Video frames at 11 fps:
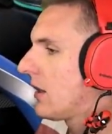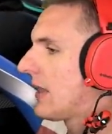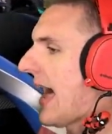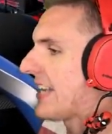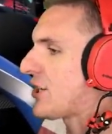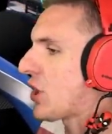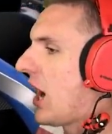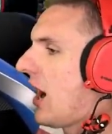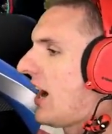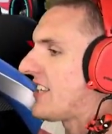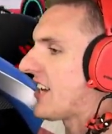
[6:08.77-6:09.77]
Latch
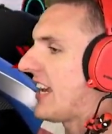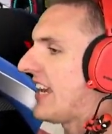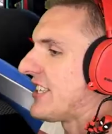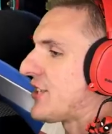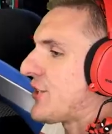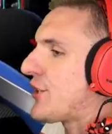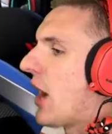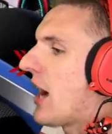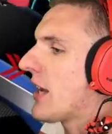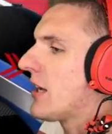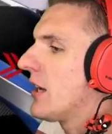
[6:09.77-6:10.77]
on to his
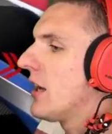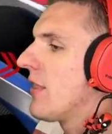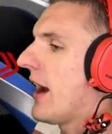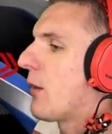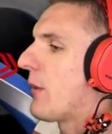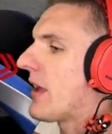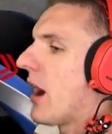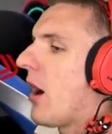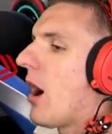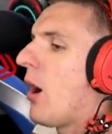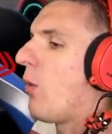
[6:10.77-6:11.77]
suck. There we
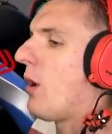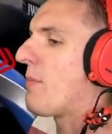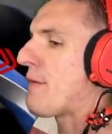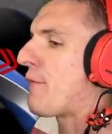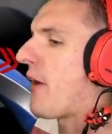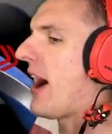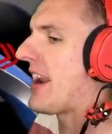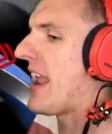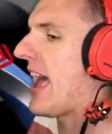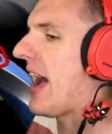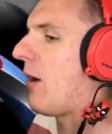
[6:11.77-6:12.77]
go. Oh, we'll be
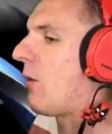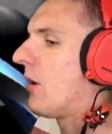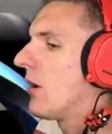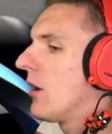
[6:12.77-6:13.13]
fine now.